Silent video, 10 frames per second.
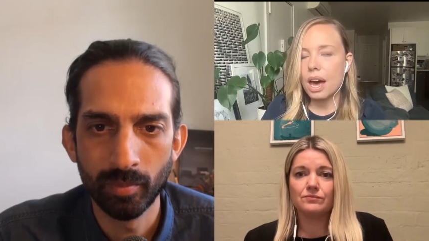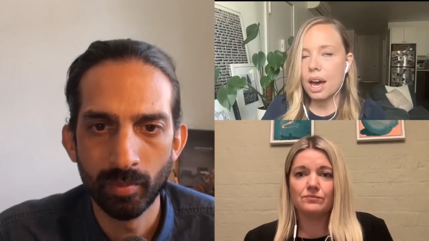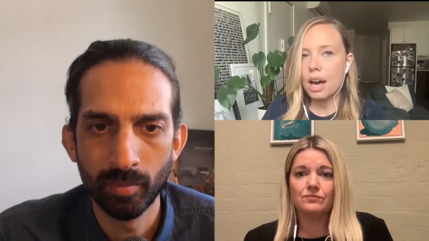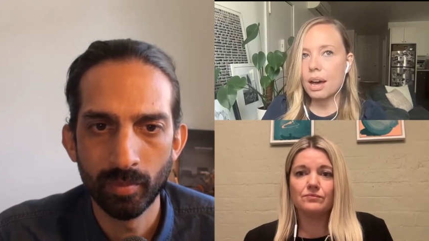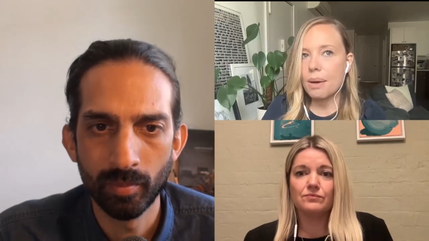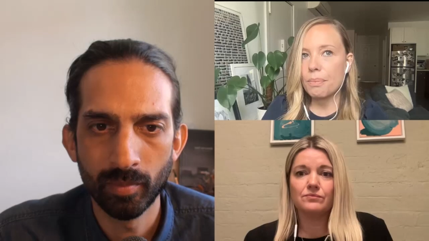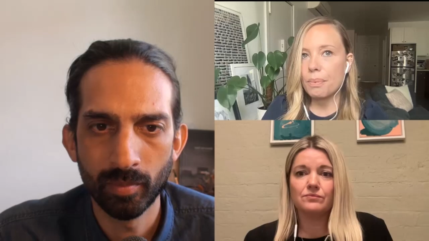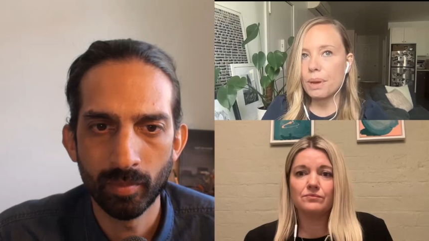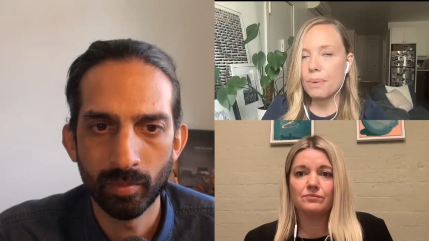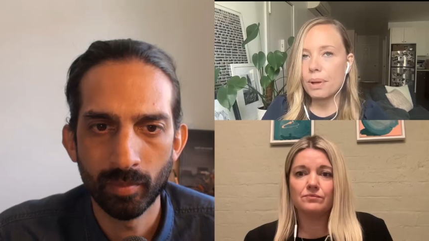
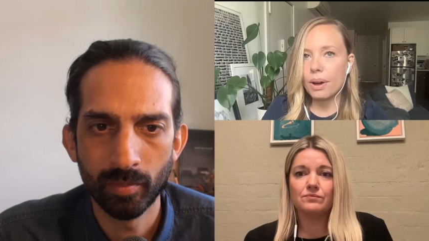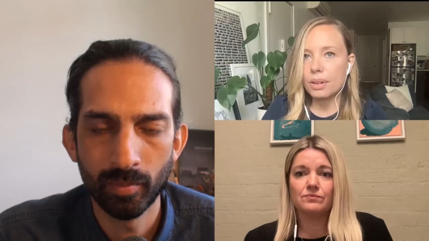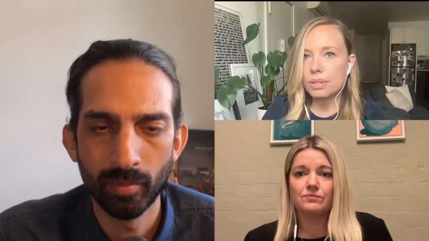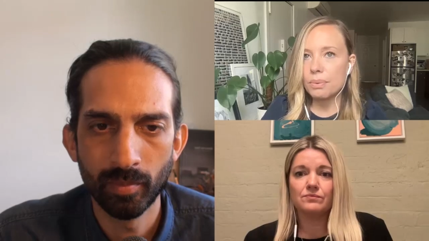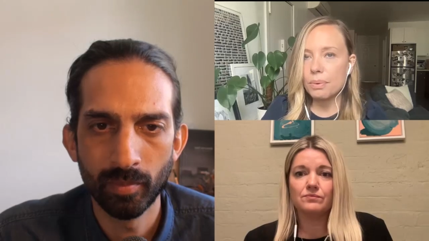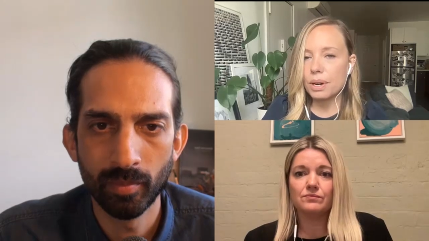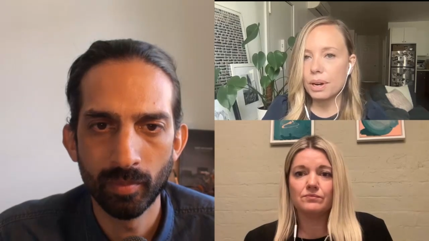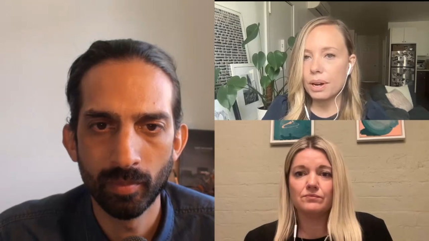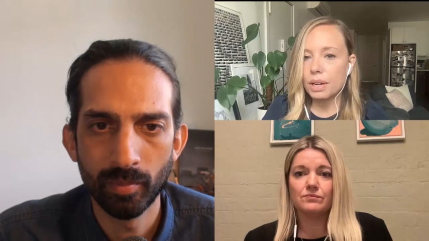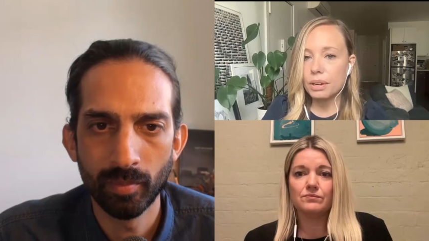Speaker 1: Um, we will also
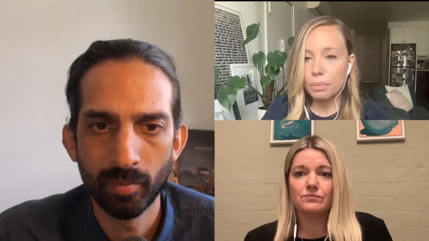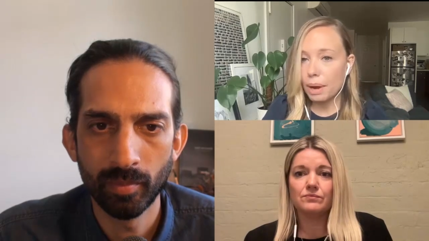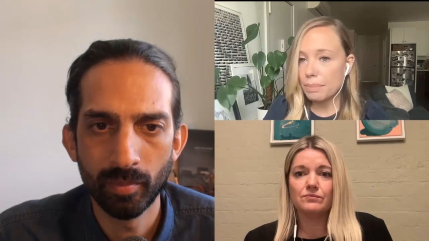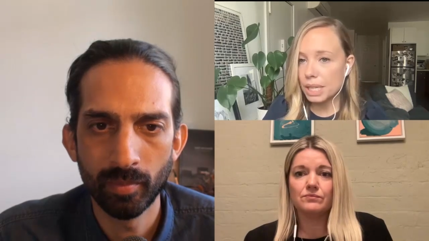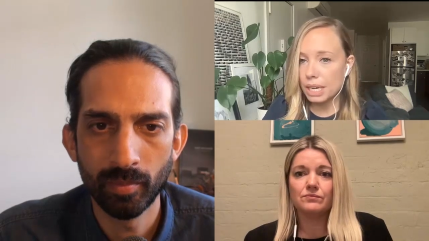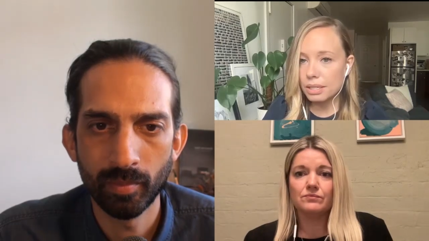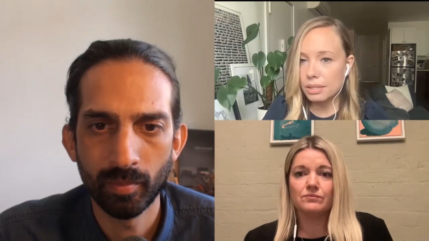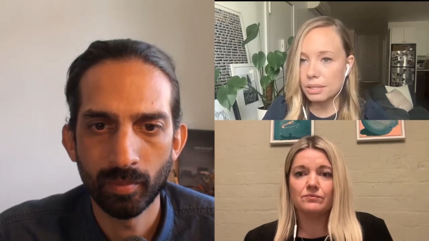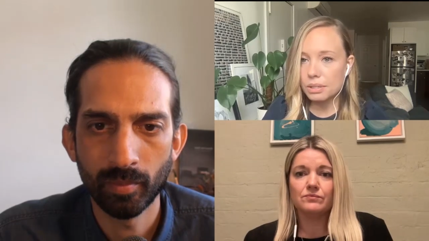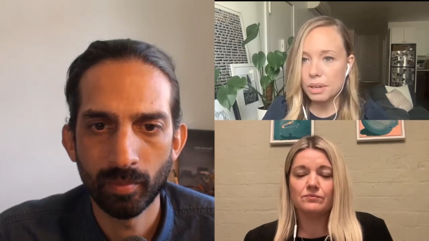work on websites.